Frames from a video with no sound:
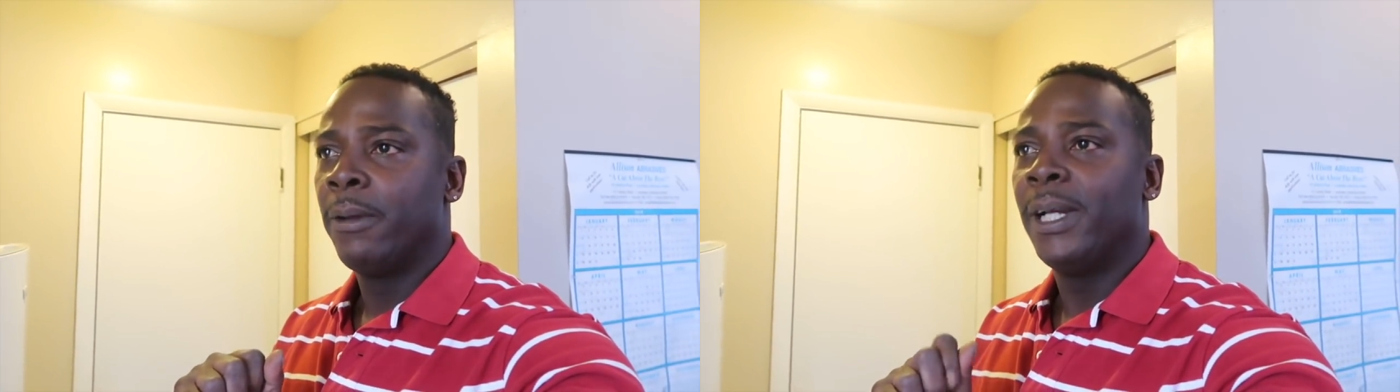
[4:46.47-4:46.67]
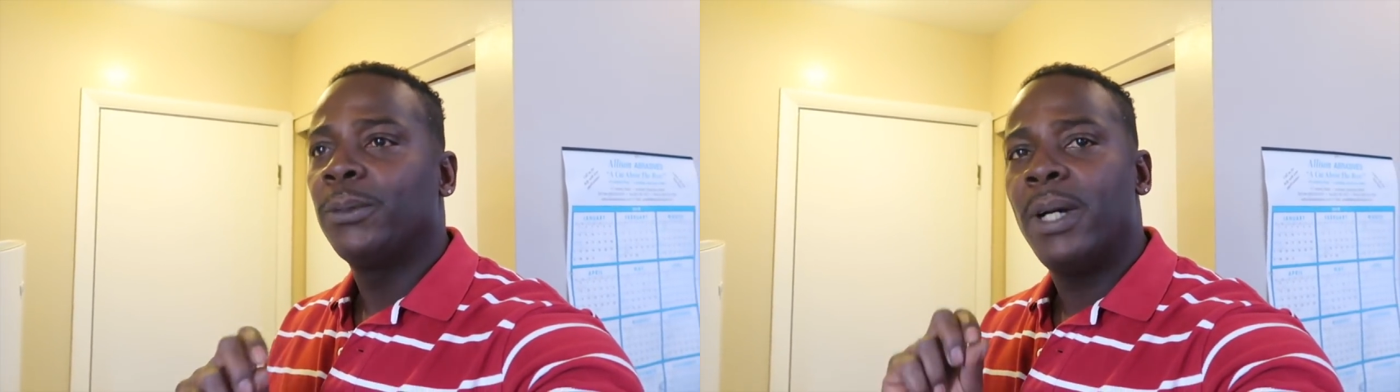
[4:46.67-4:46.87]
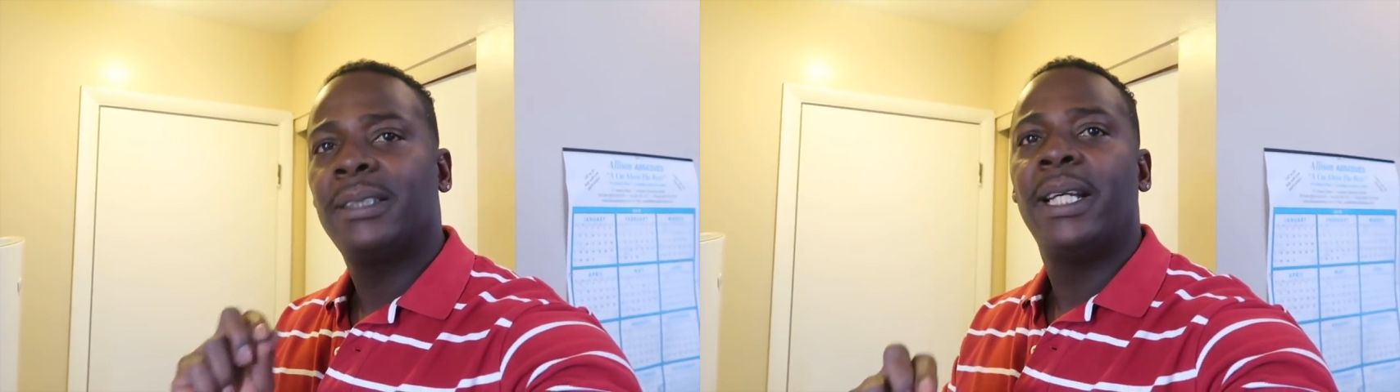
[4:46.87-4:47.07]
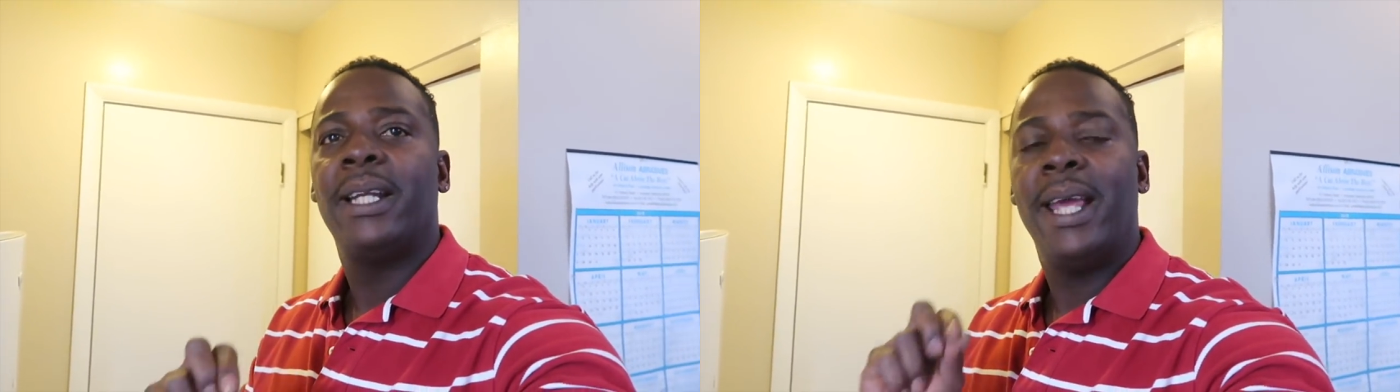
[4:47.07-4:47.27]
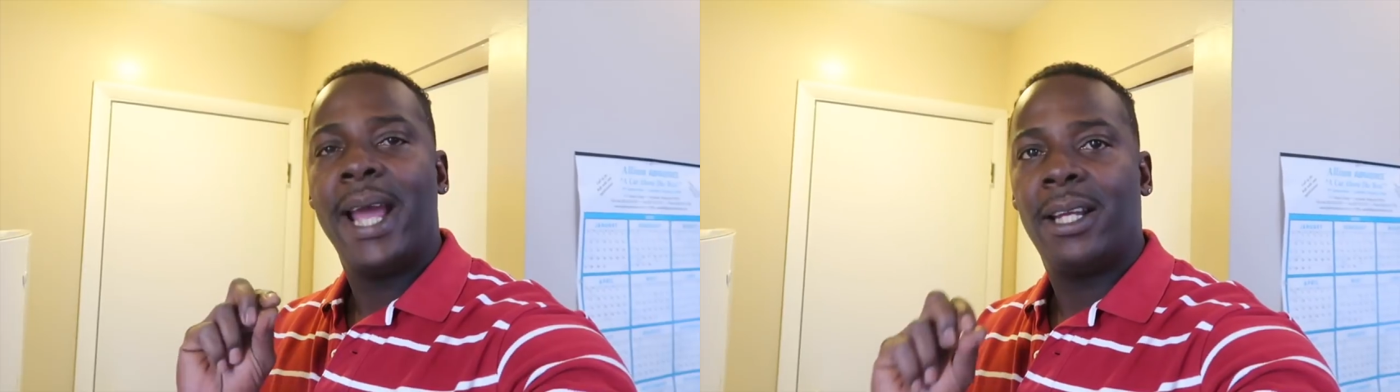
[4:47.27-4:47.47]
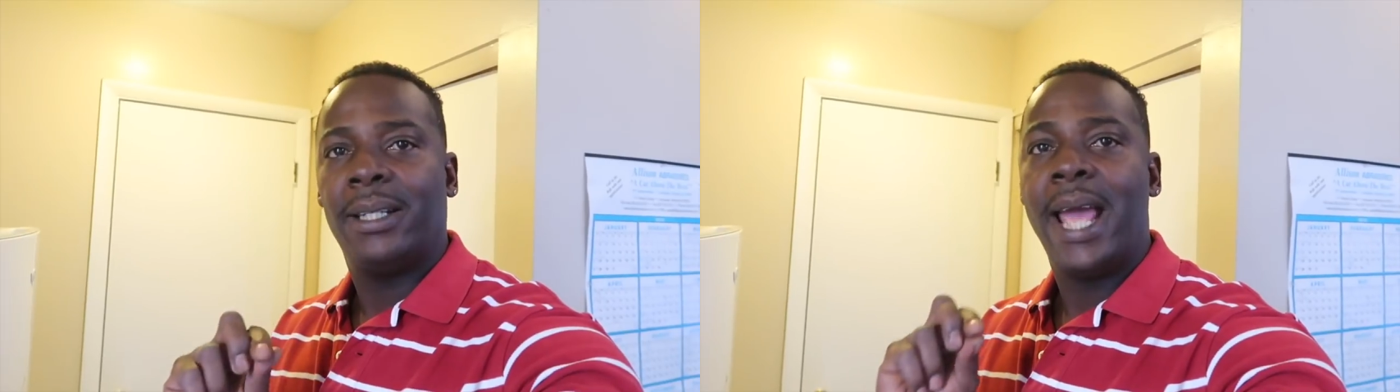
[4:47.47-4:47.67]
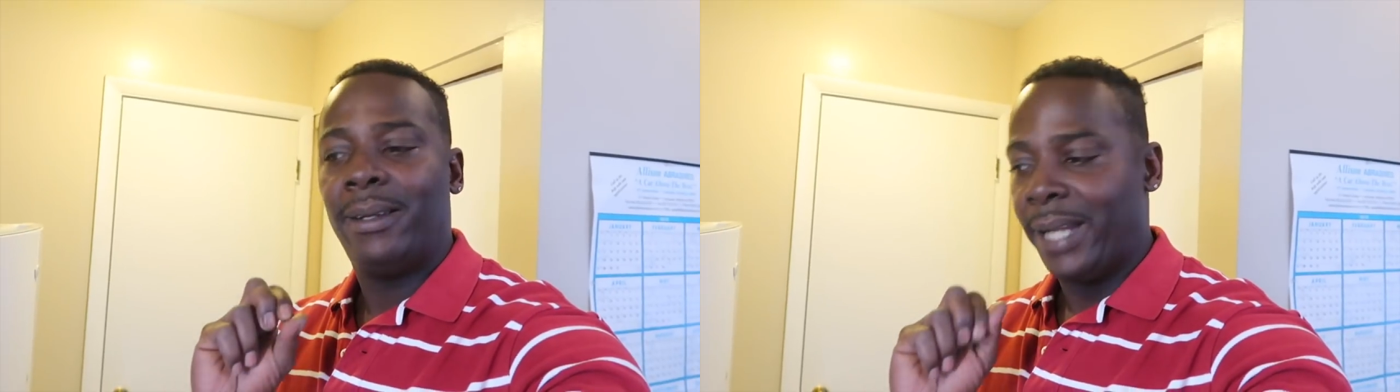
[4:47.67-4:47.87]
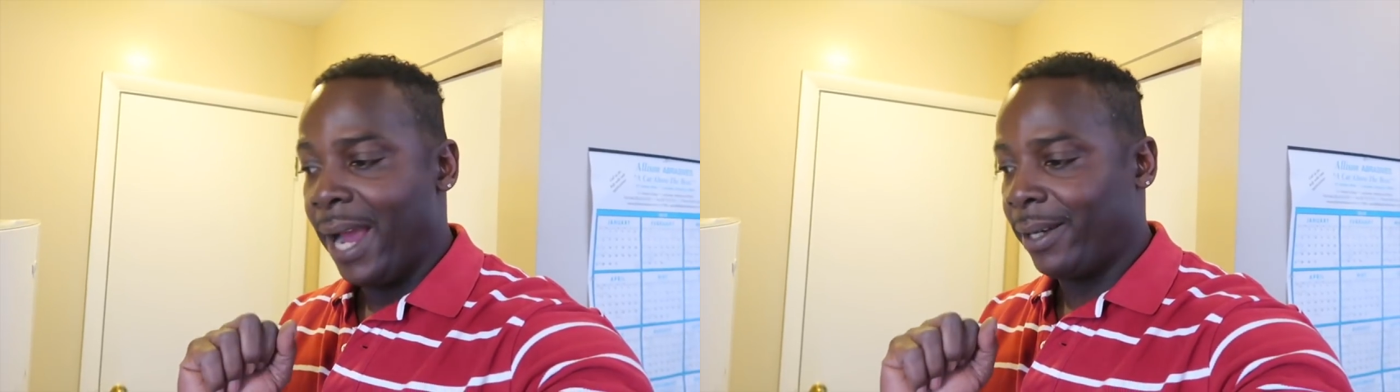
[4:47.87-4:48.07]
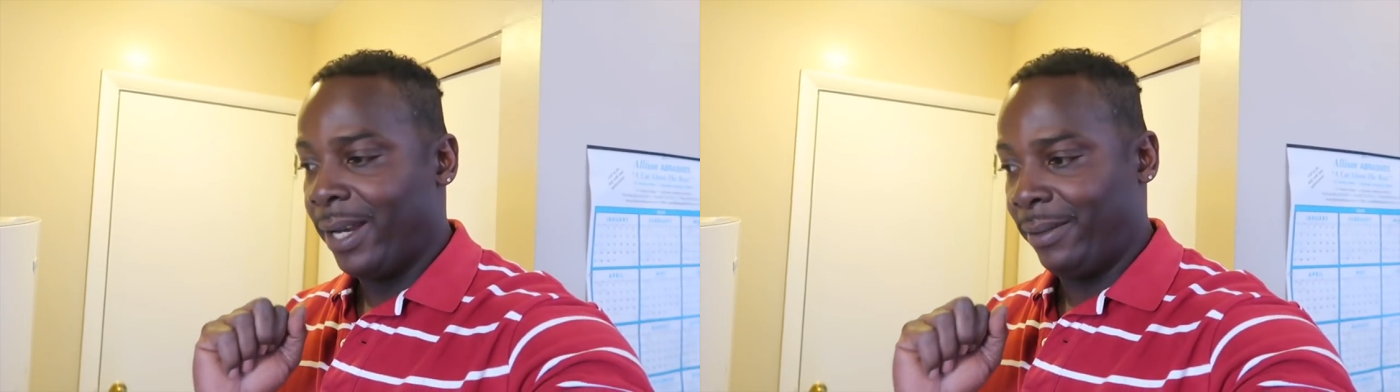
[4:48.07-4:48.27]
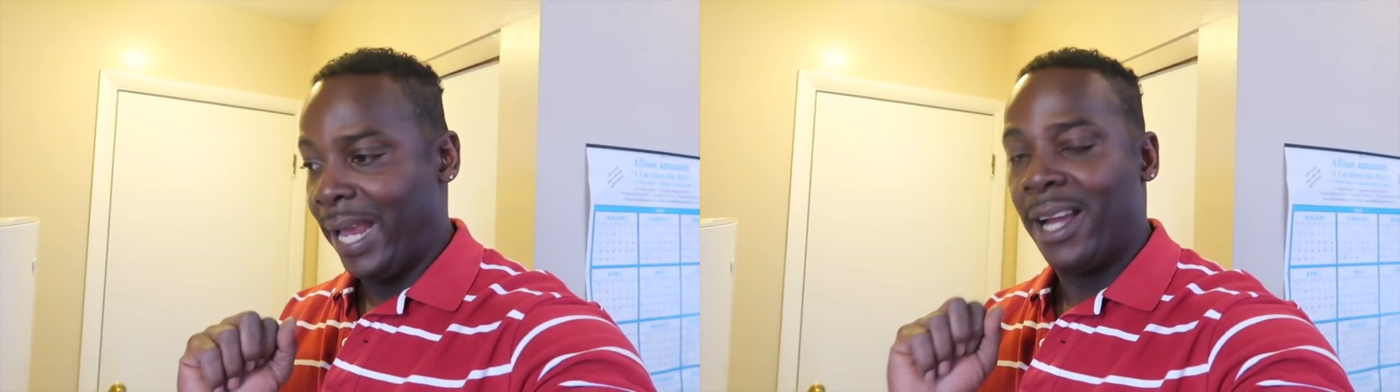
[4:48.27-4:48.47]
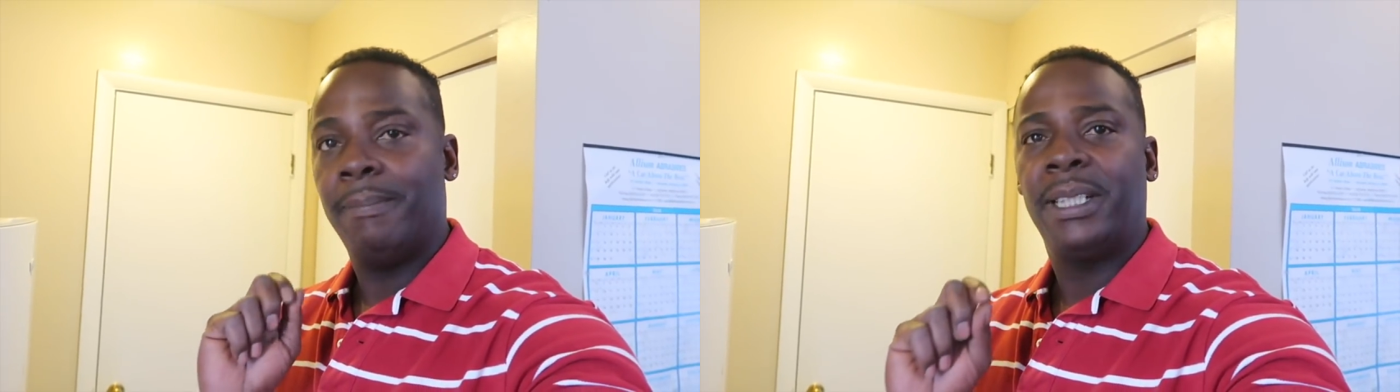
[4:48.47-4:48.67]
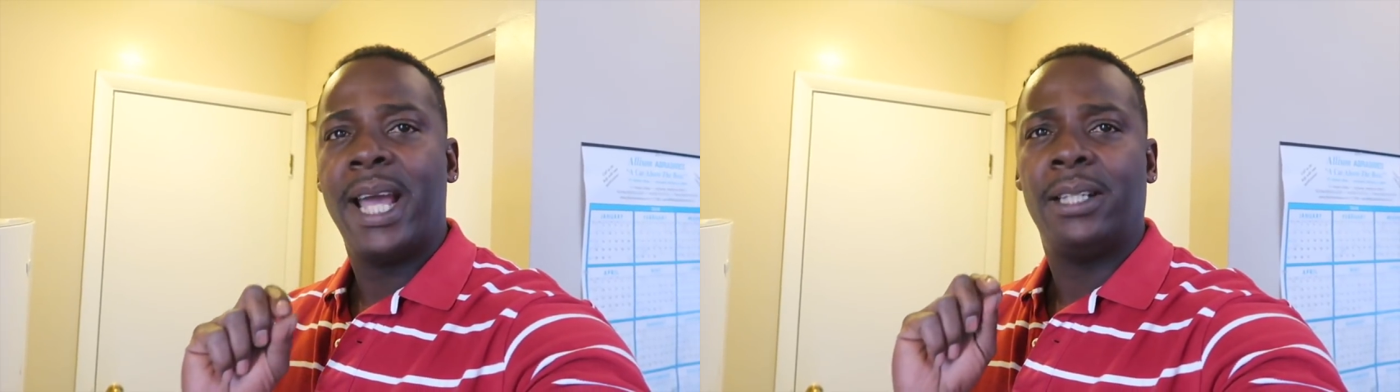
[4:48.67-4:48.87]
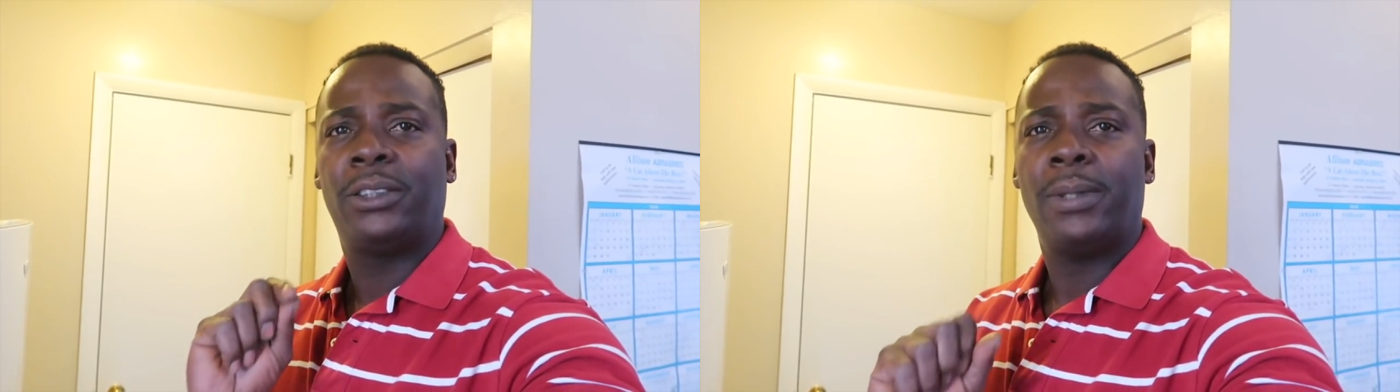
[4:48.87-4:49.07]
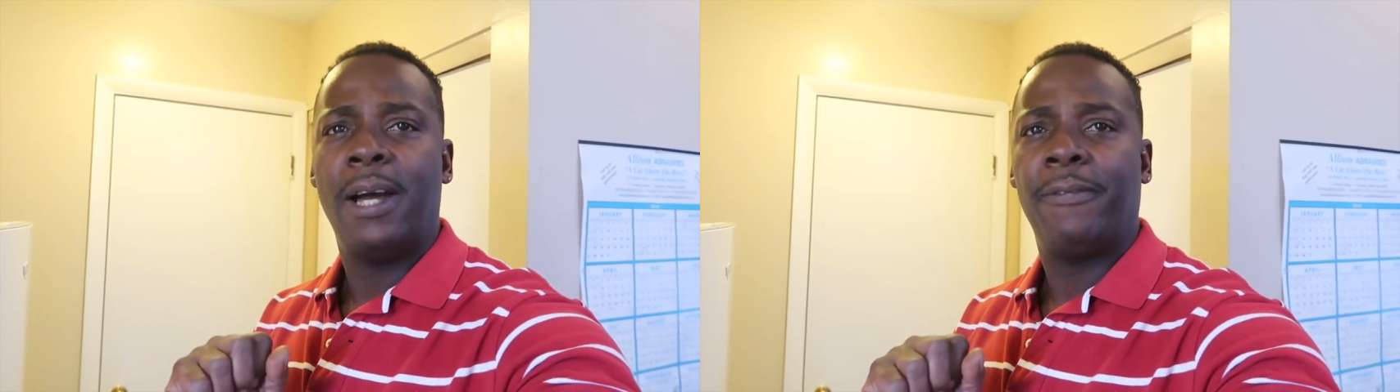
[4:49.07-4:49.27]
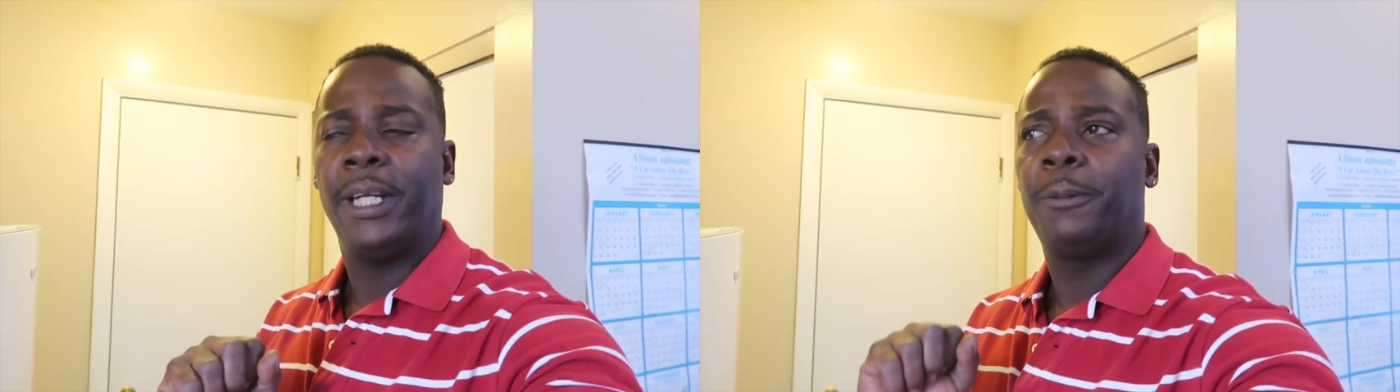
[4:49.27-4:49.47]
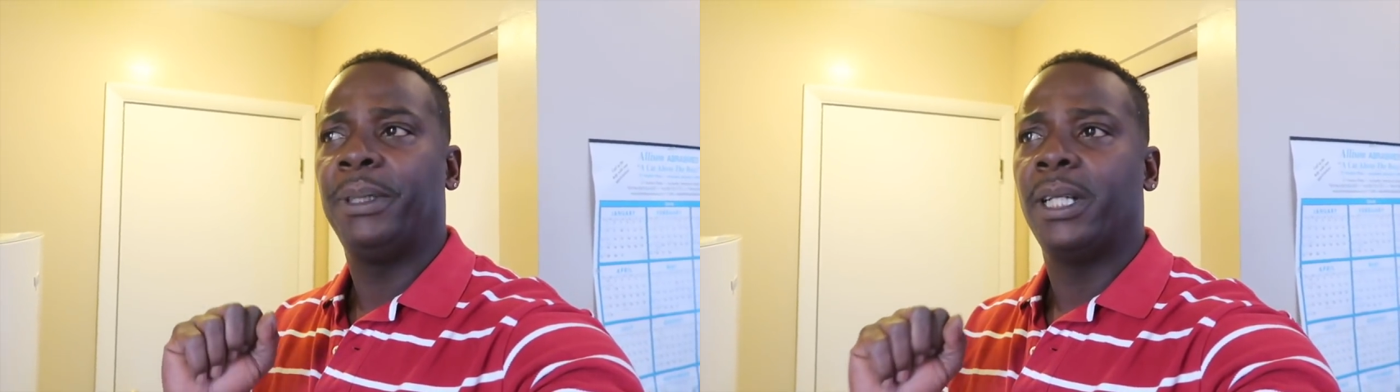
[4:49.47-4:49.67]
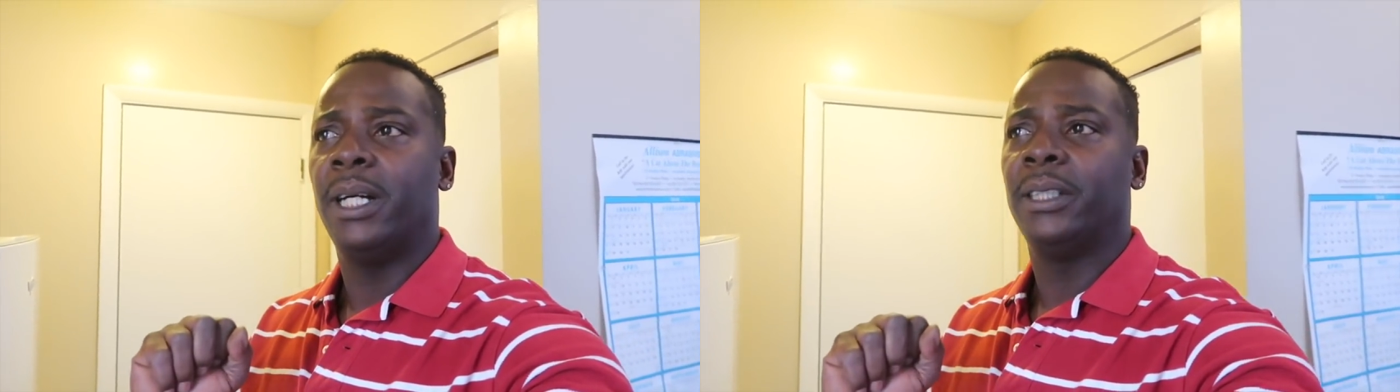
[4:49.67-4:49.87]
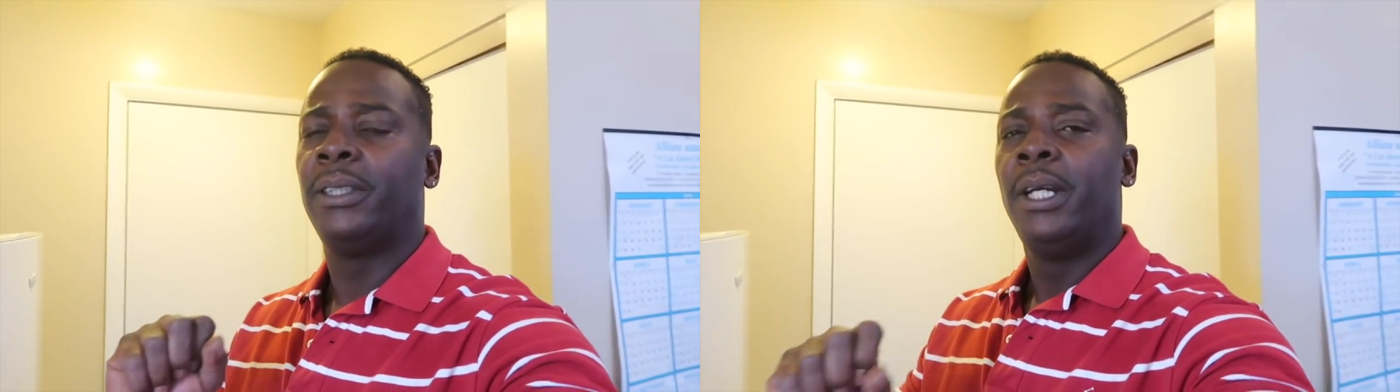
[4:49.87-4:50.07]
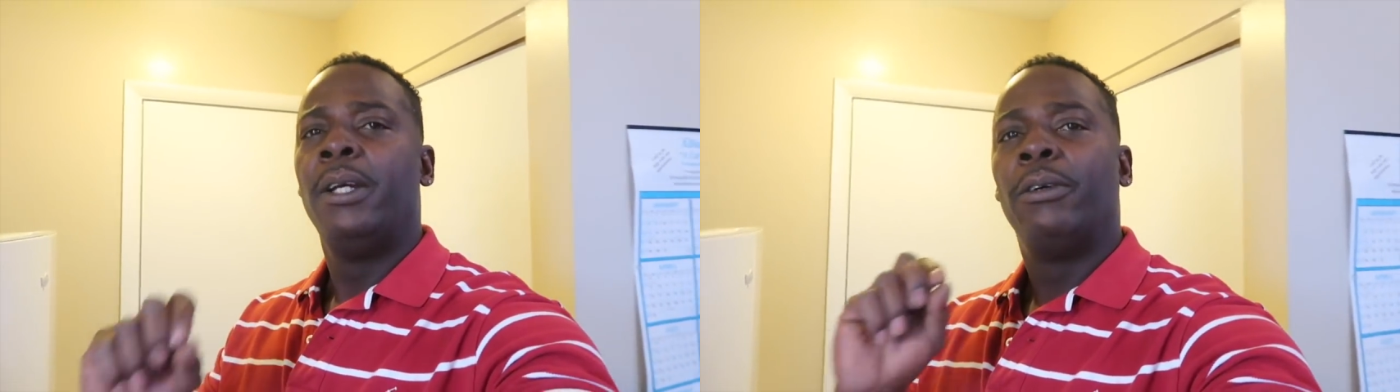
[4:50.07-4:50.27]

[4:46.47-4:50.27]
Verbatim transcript: reason why I say that that, that, that can be catastrophic is because